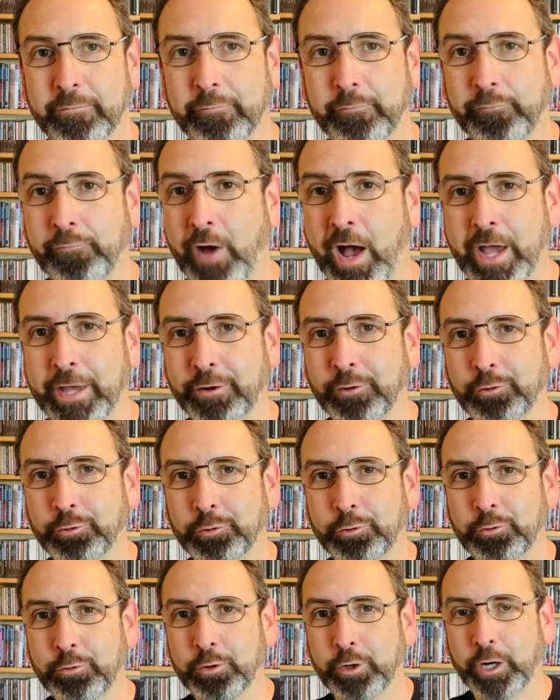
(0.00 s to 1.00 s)
final
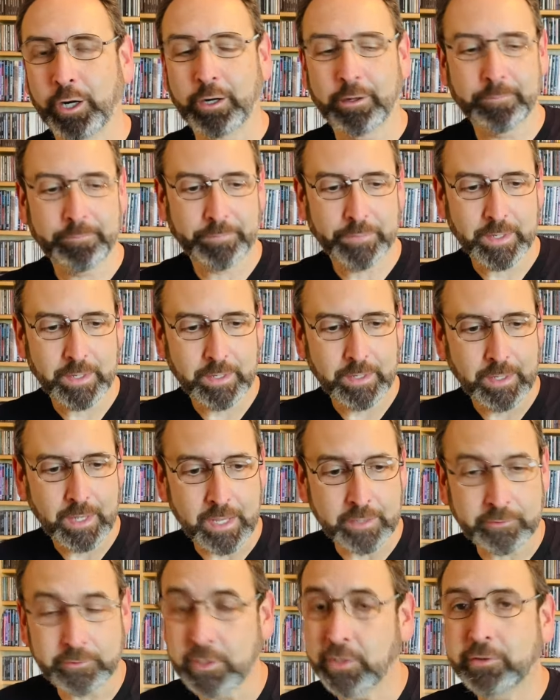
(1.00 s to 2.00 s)
tour.
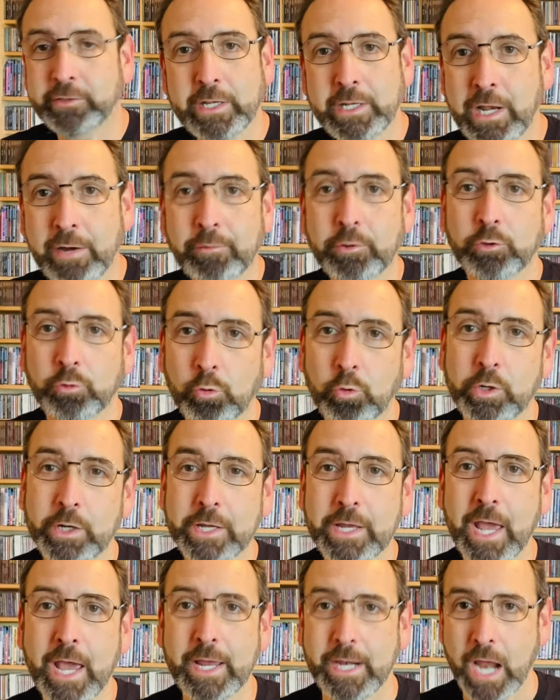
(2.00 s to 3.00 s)
And since they never toured
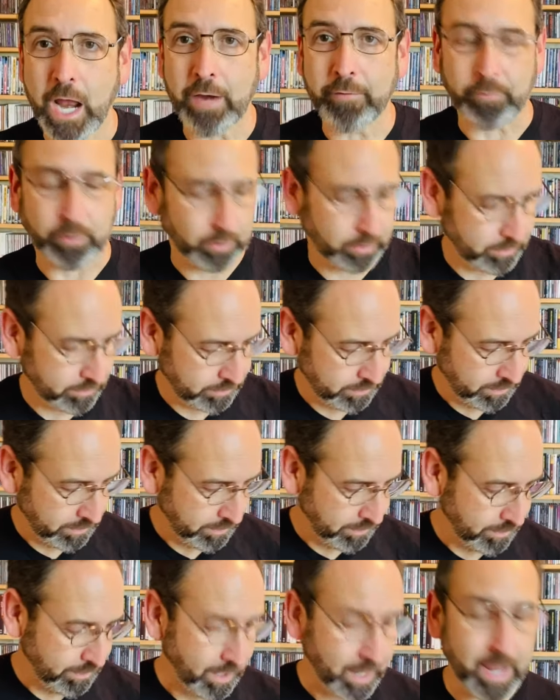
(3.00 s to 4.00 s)
again, ever,
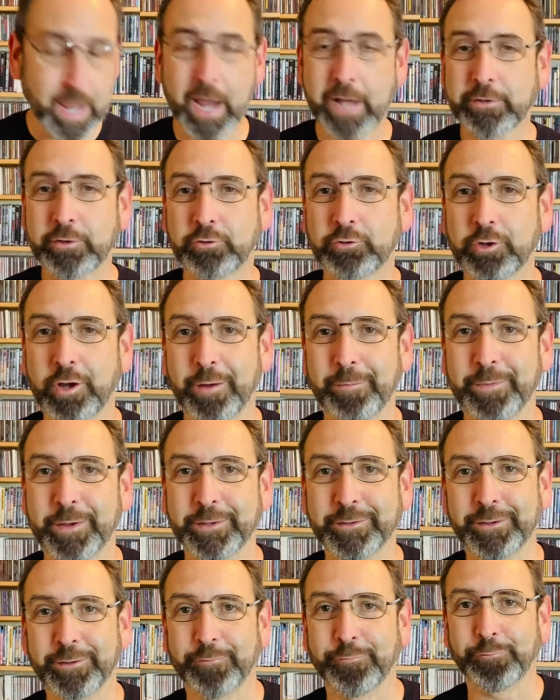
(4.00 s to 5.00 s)
I had to jump
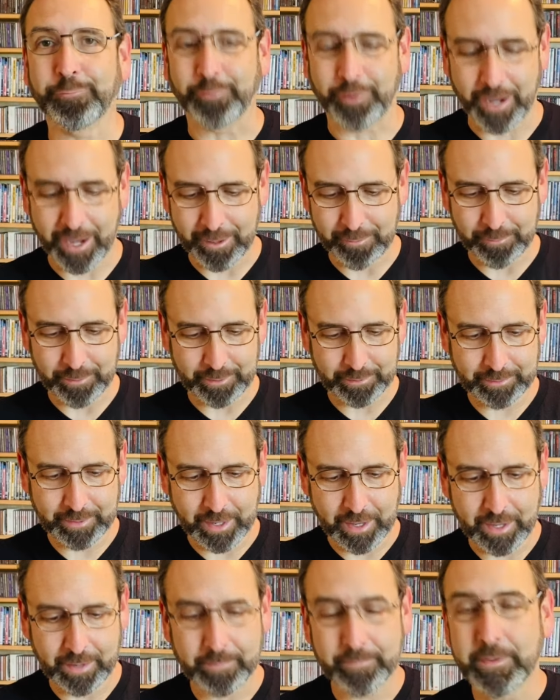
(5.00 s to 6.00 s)
into the fray with
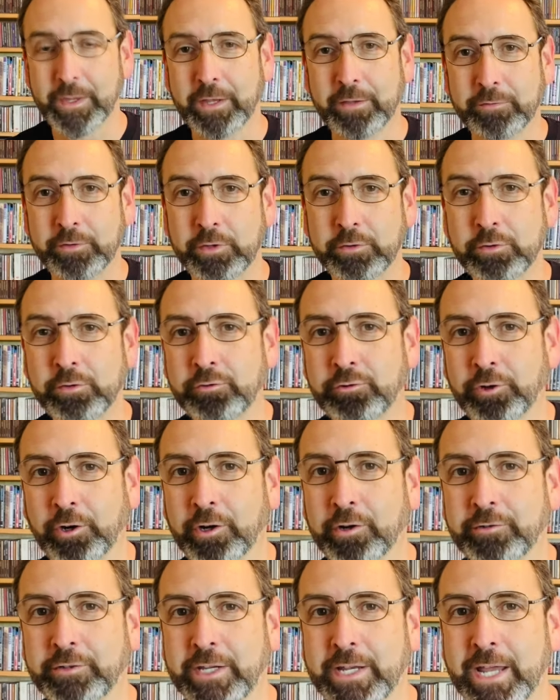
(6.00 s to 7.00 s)
uh, the New
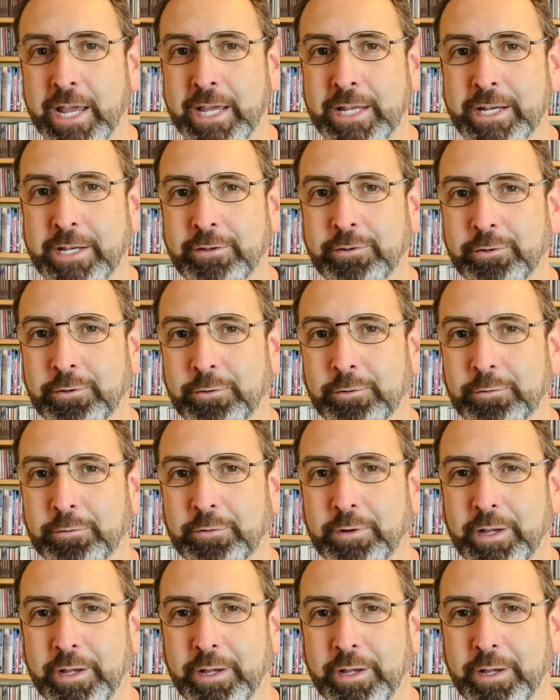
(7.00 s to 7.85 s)
Jersey 82